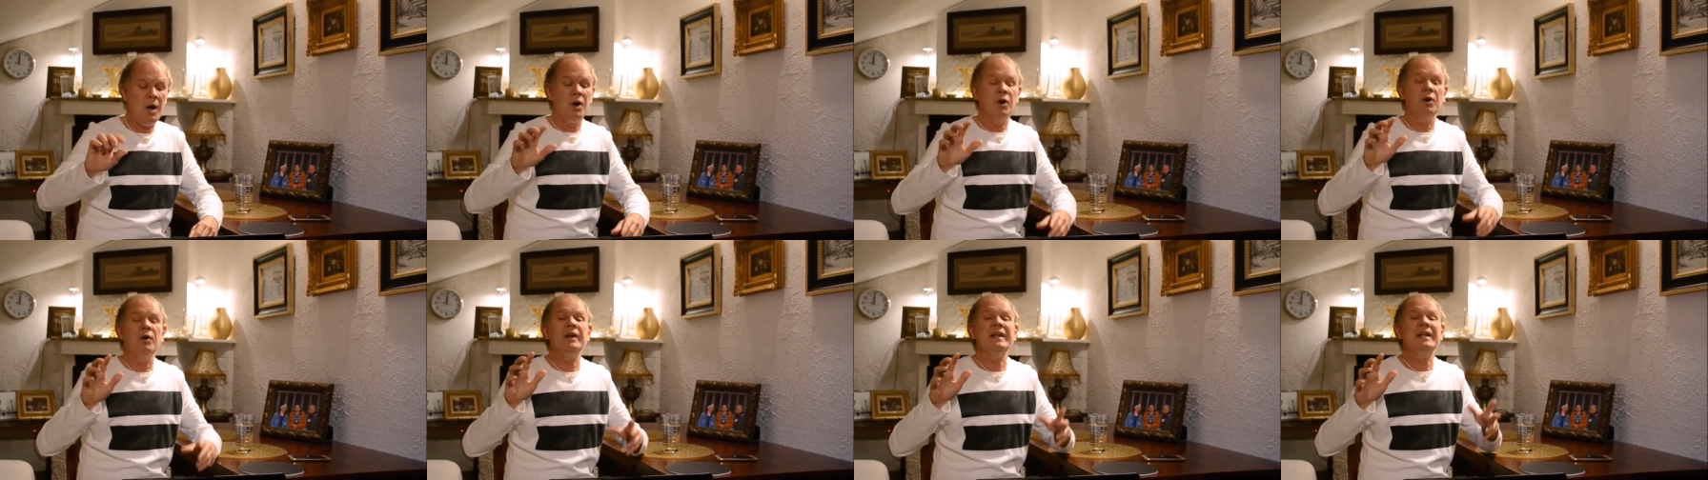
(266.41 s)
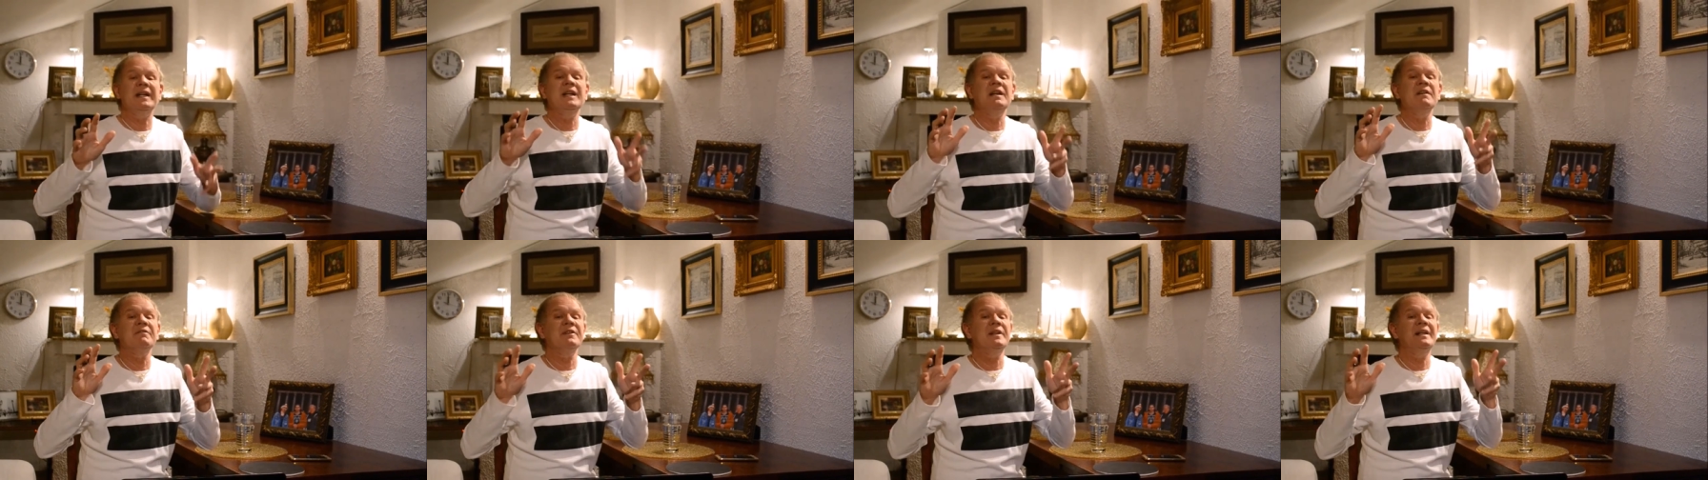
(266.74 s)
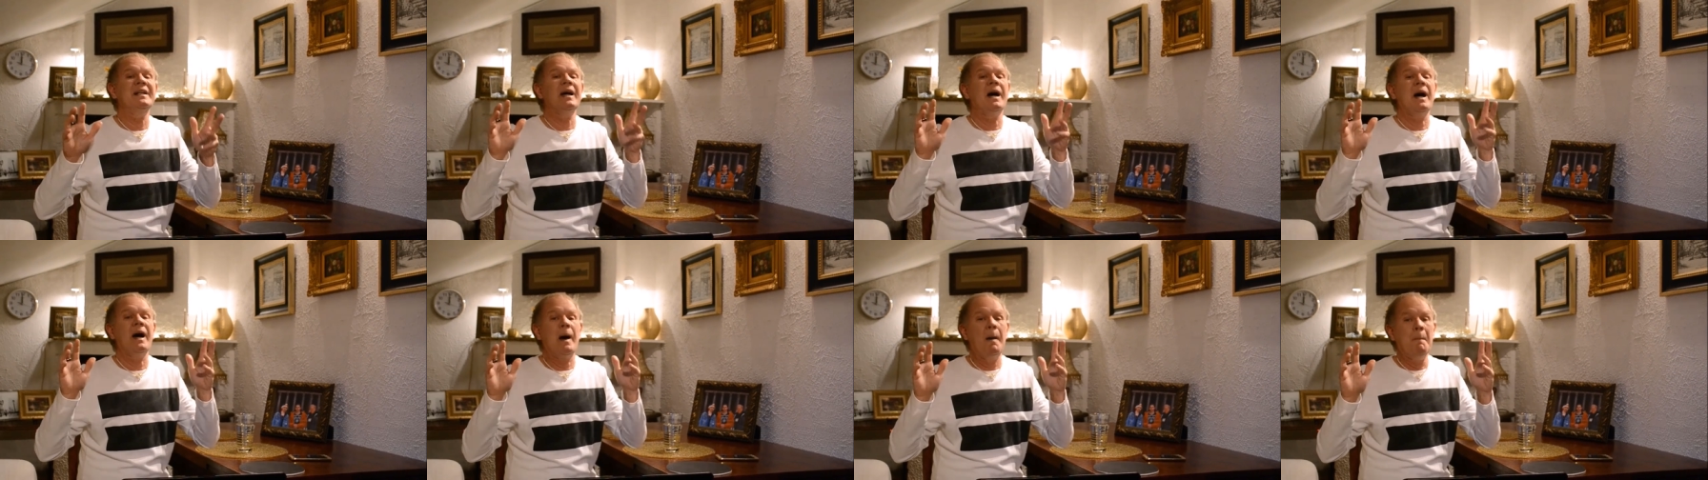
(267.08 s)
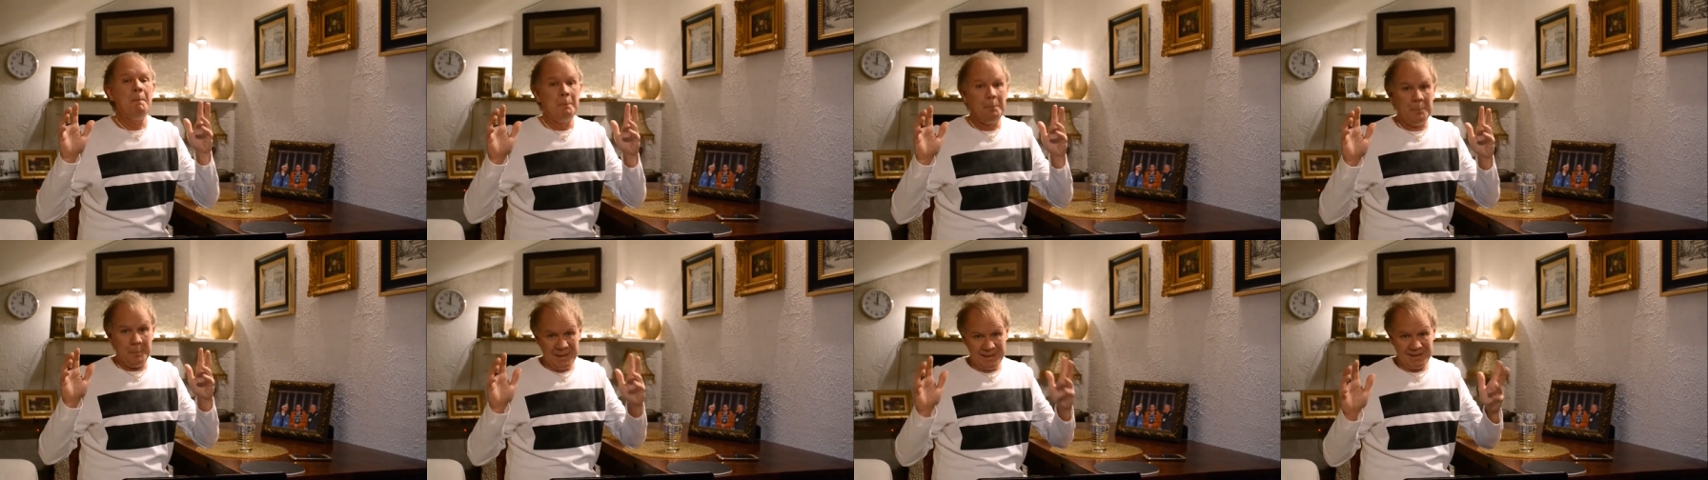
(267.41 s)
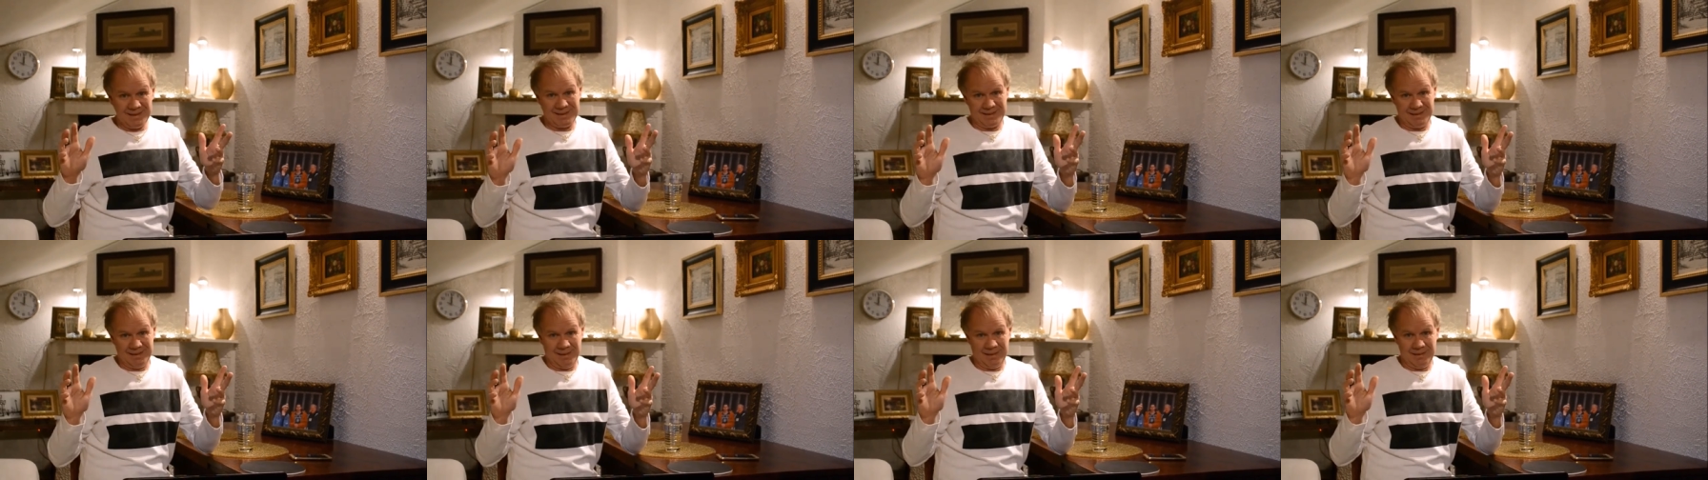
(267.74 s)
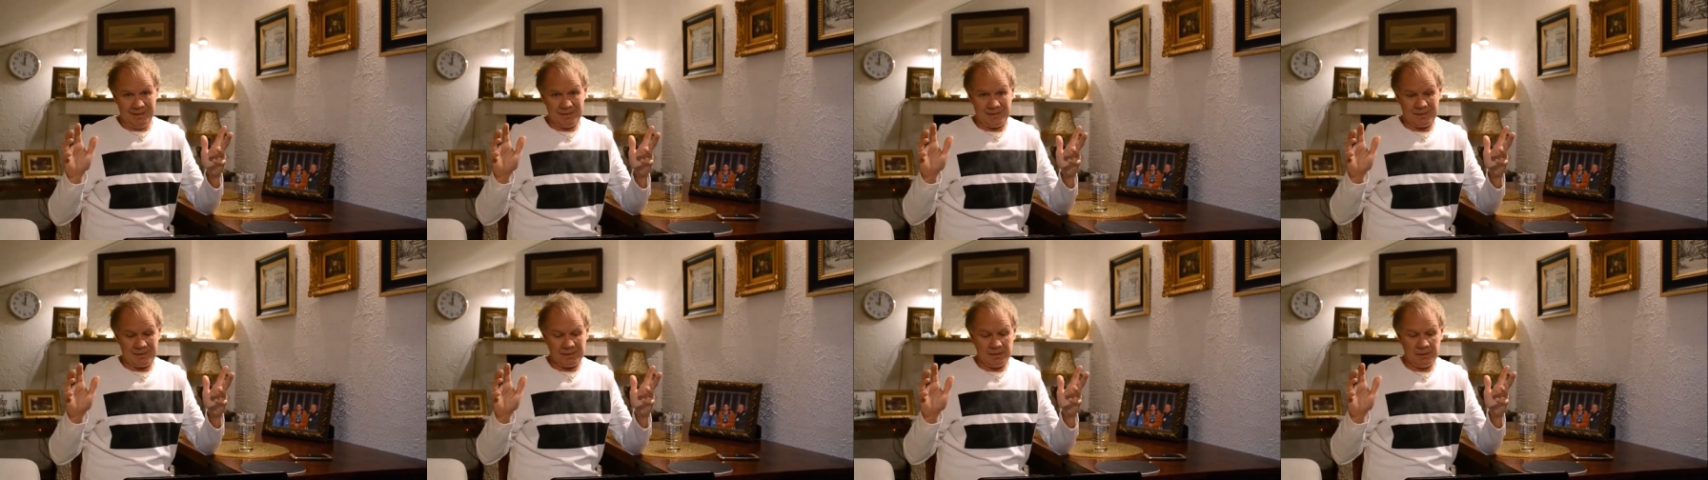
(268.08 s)
or even
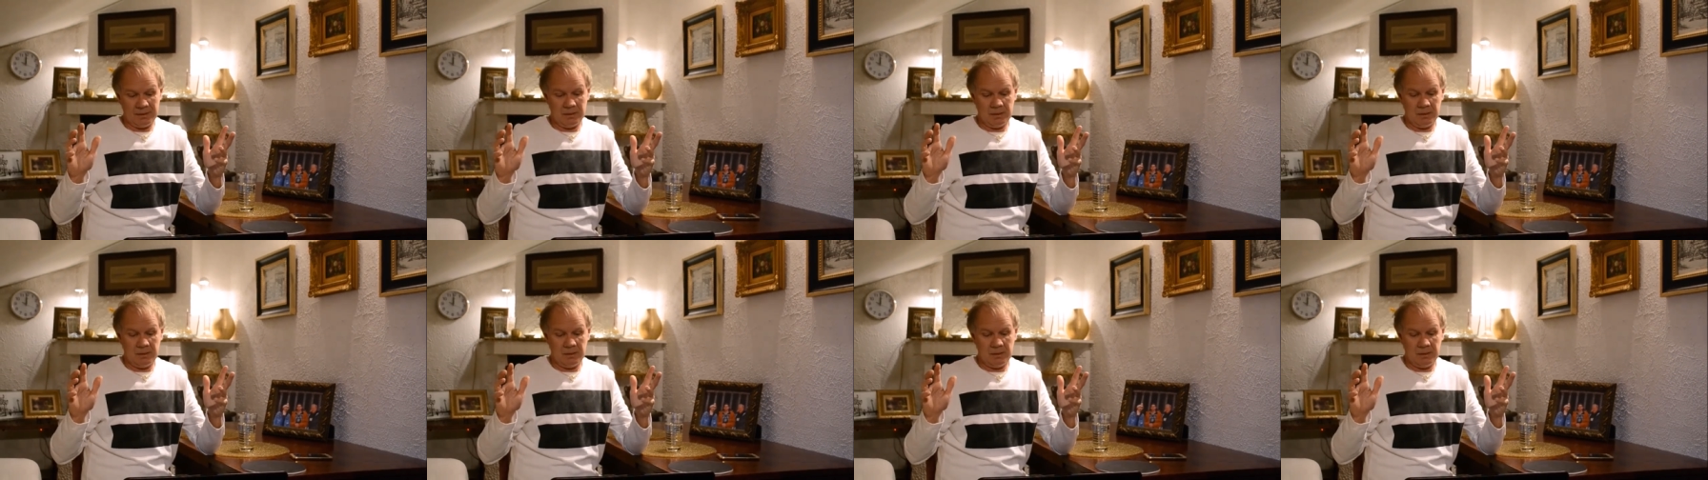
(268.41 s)
business